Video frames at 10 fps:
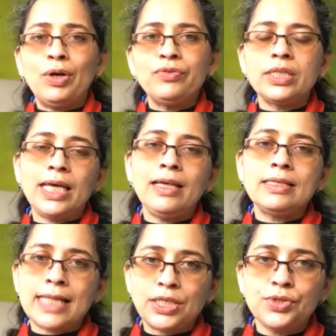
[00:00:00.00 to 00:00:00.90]
of the things
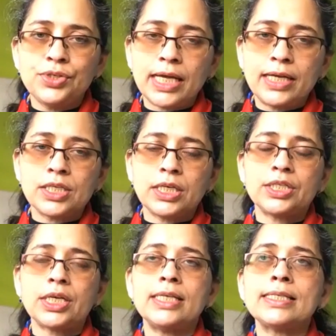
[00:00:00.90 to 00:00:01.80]
that you said,
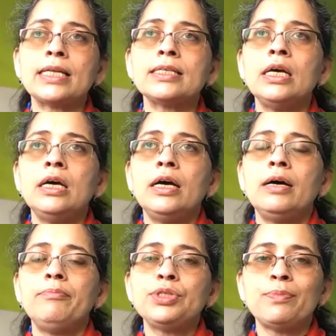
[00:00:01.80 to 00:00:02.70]
Ashlesha, is that
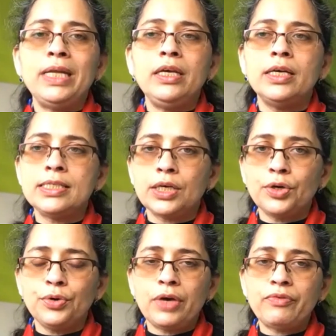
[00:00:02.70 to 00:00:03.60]
so many years
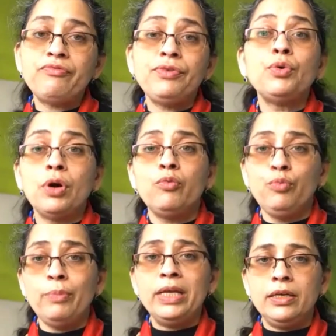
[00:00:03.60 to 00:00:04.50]
ago, there were fewer
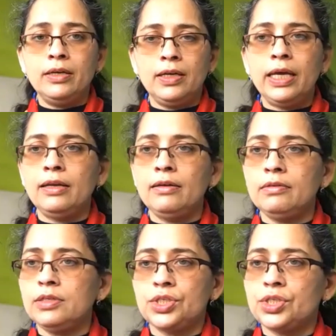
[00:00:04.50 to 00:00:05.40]
women in
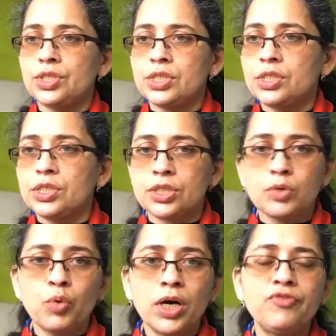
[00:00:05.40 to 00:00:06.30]
just the
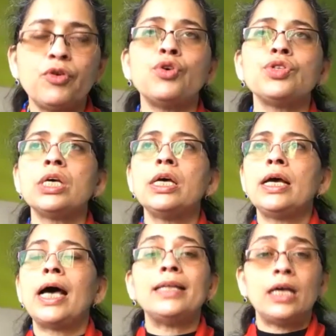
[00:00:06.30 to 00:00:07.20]
workforce,
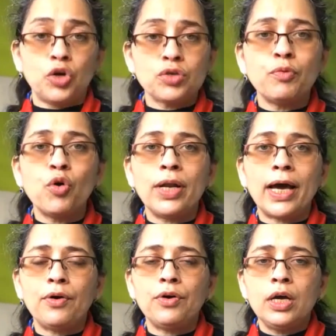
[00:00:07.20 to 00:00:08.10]
and there are a lot more
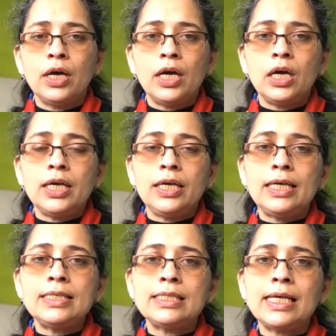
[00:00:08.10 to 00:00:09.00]
now.
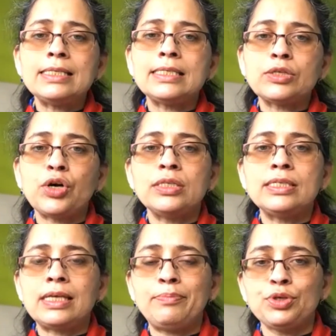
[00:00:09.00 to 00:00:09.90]
Is this
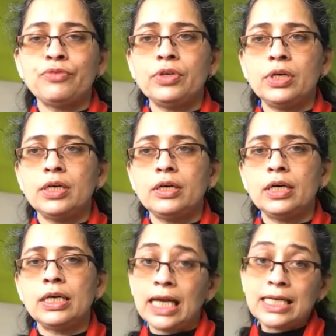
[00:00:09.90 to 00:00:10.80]
concept of a
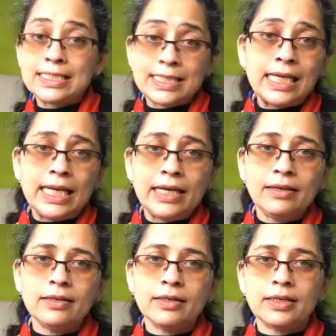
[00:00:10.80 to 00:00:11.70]
glass
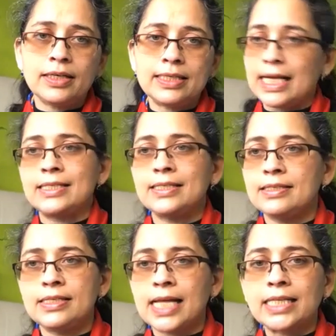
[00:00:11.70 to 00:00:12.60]
ceiling,
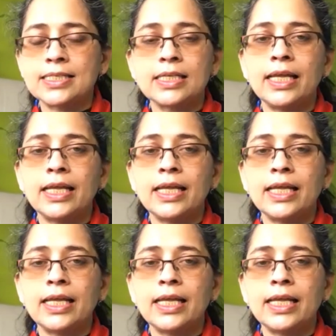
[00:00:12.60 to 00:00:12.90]
does that still